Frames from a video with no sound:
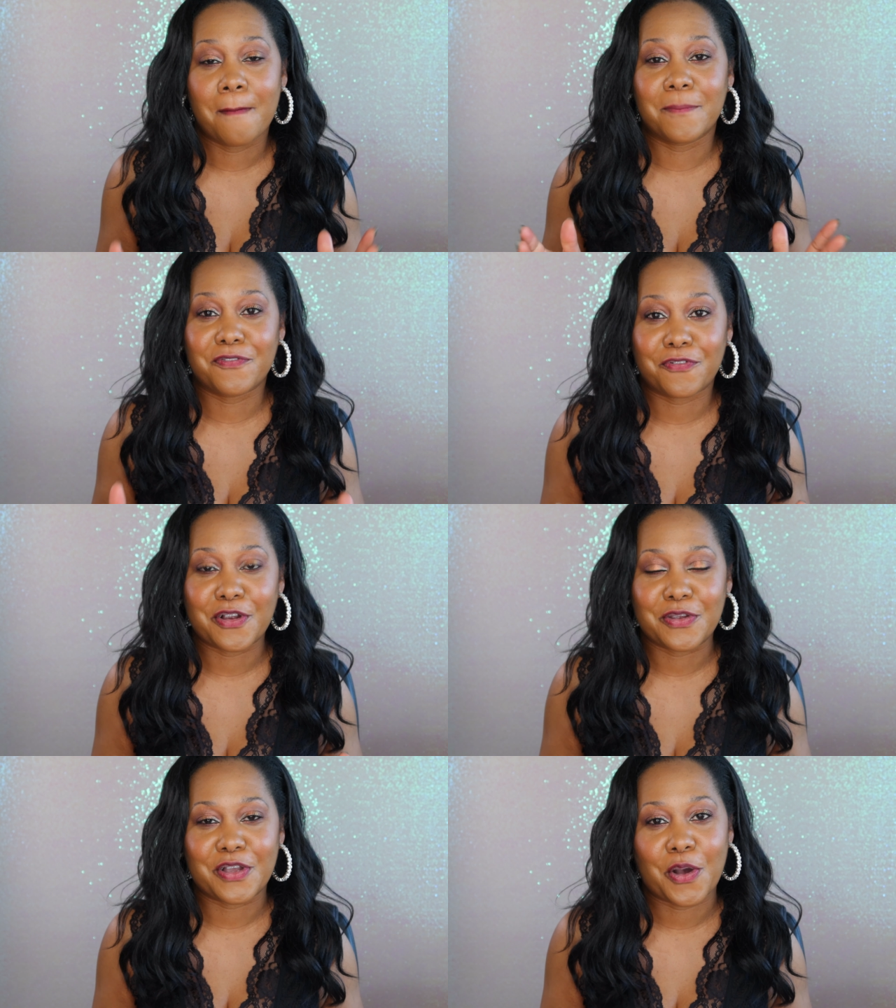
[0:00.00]
Before
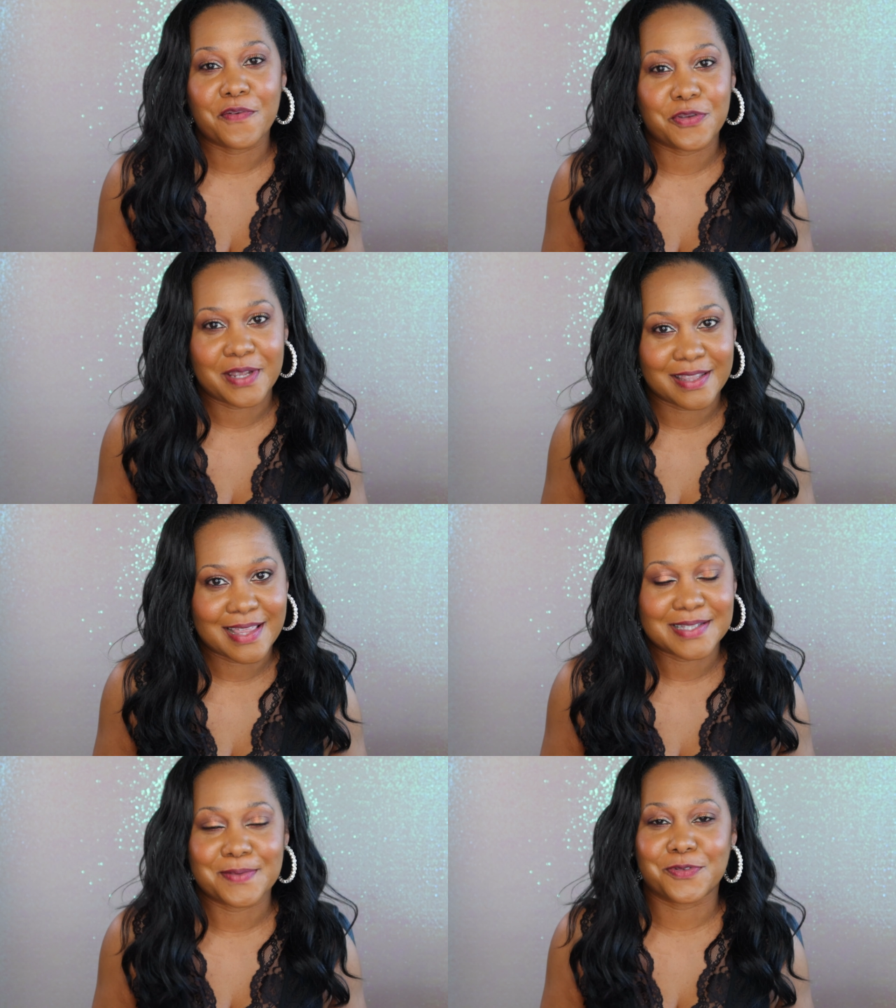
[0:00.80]
you go, if you hit
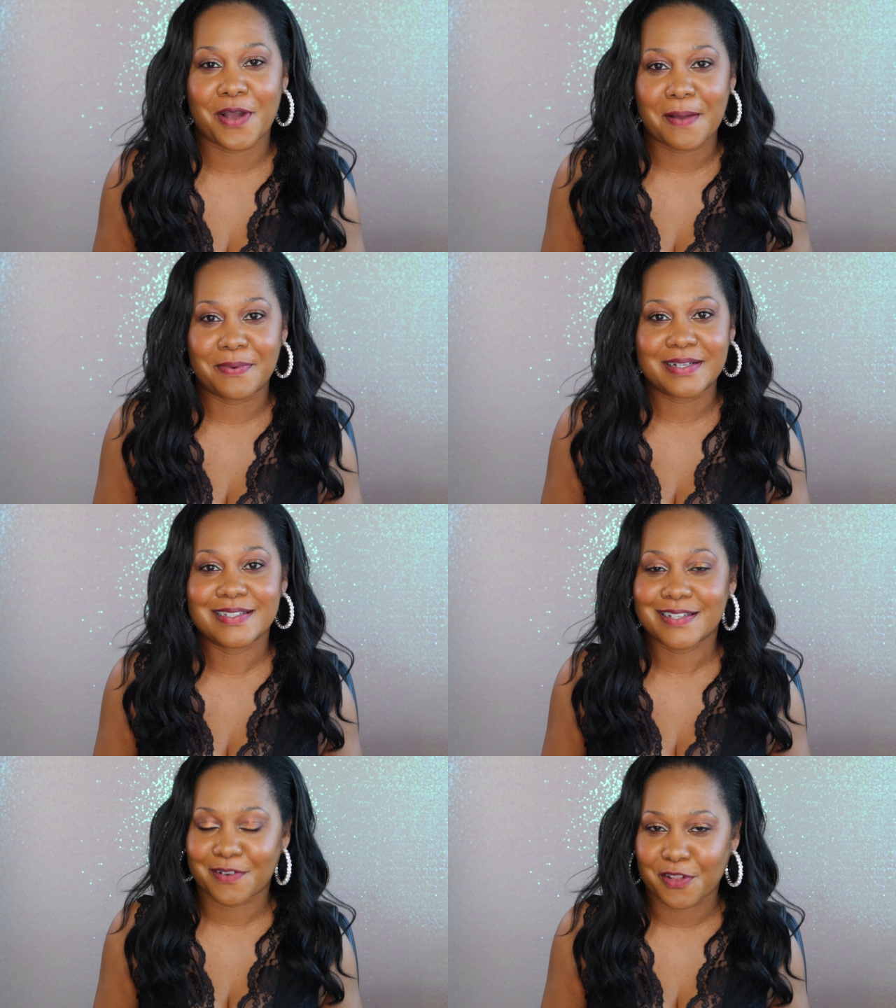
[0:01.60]
that subscribe
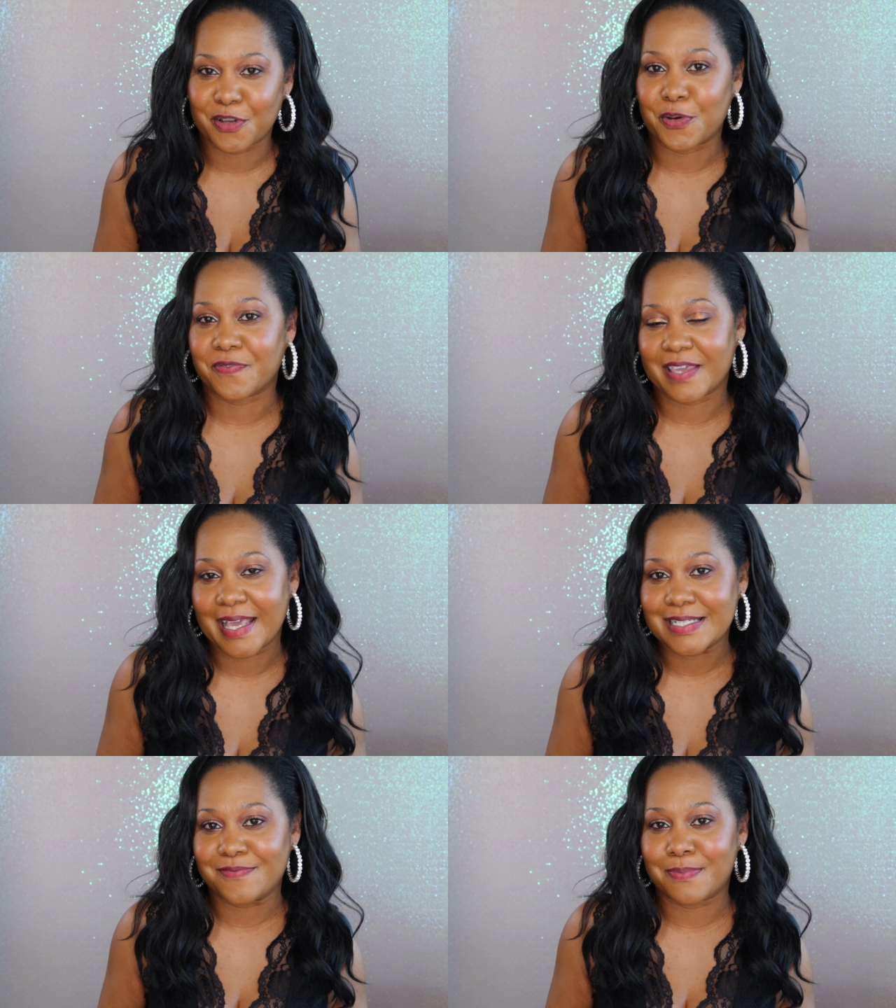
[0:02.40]
button, turn on the
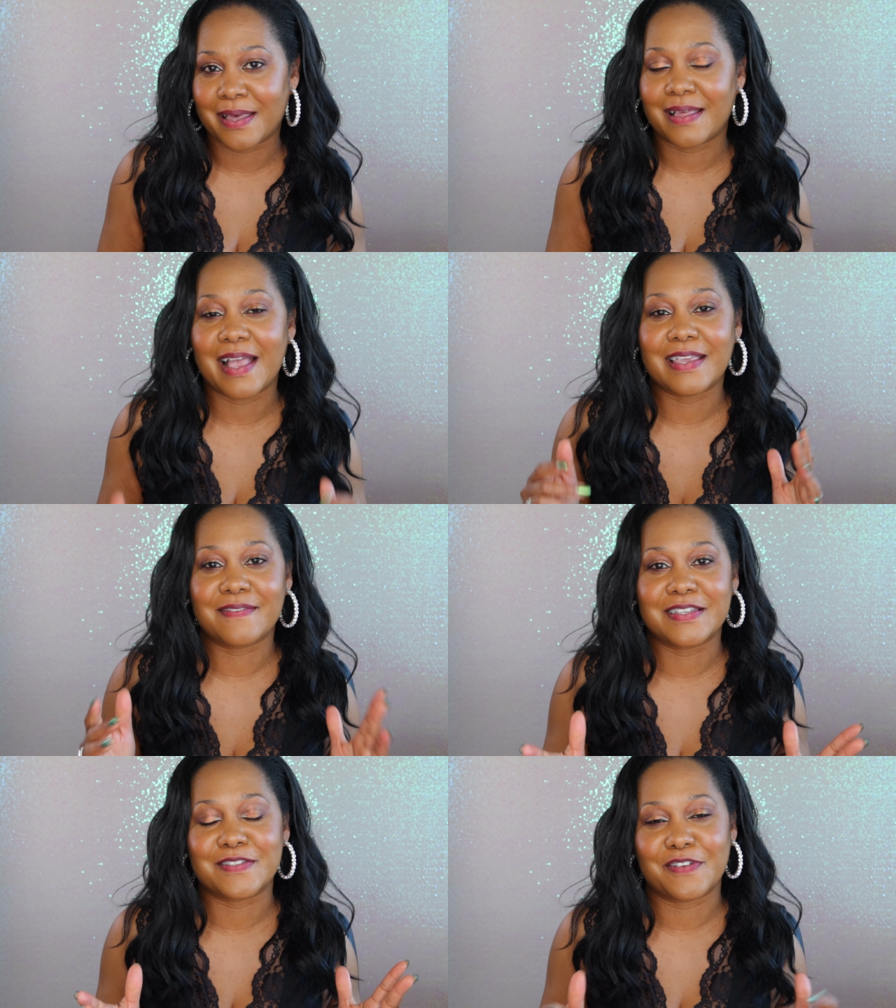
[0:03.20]
notification bell, and
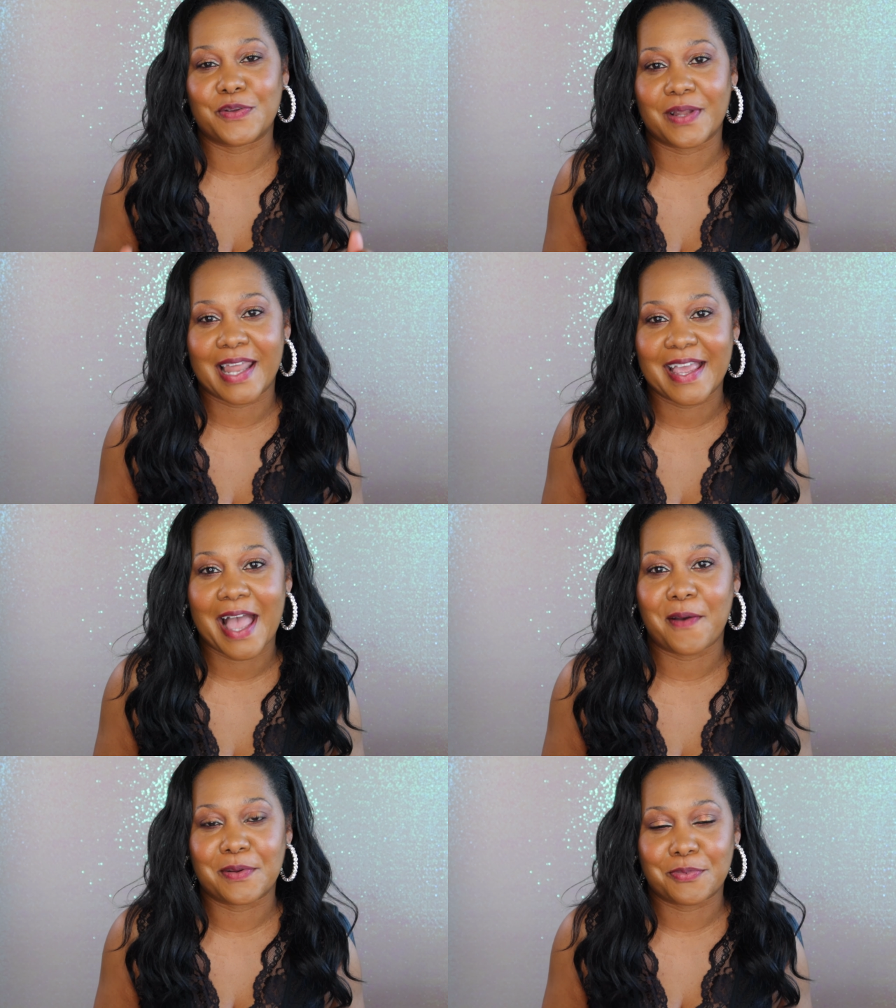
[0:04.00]
give this video a like,
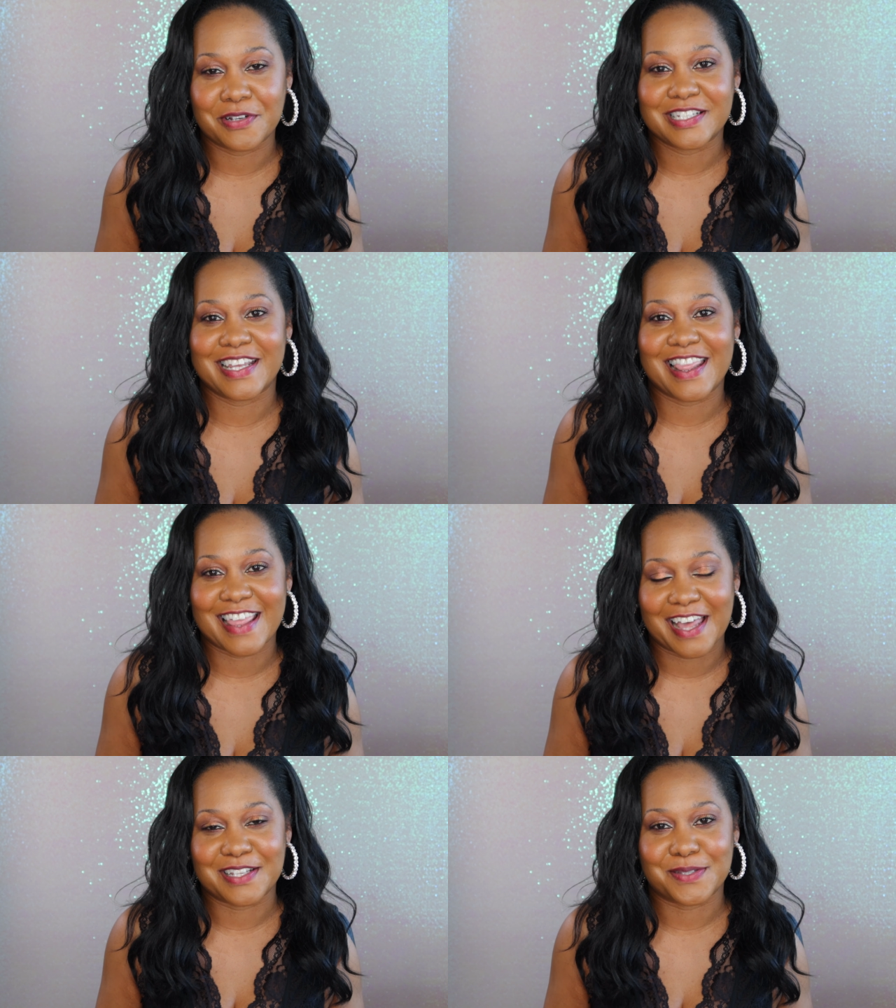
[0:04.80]
I would appreciate
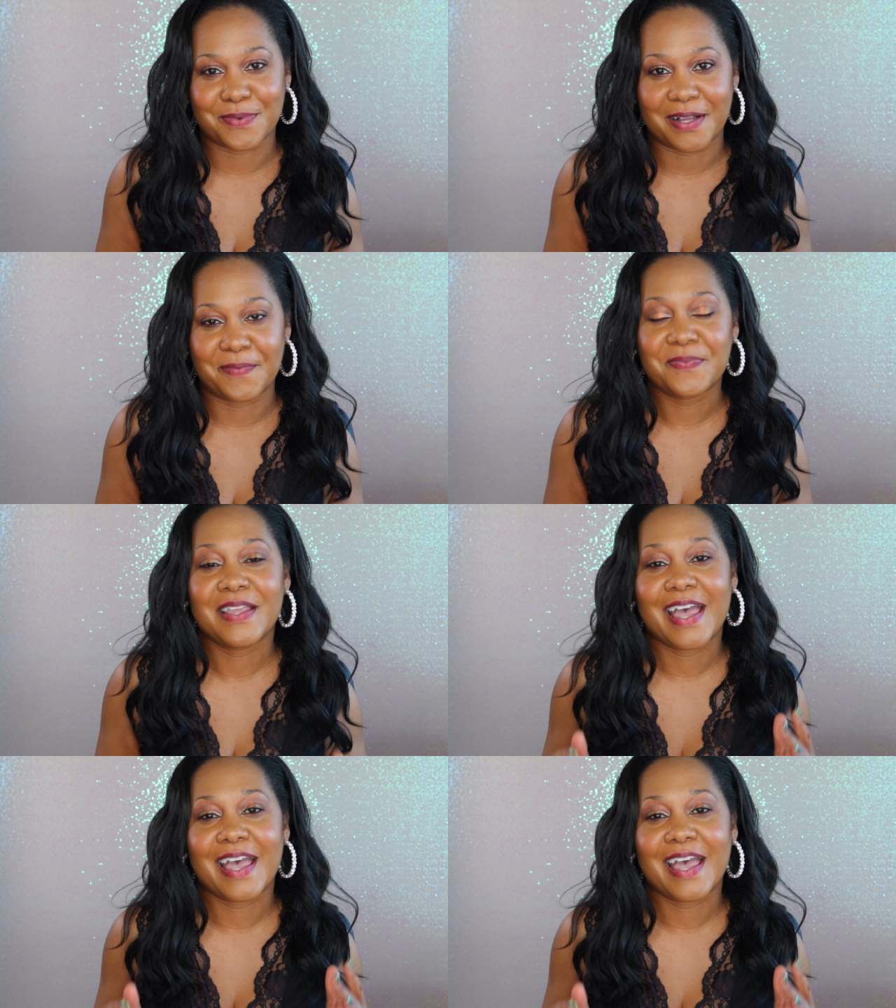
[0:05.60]
that as well.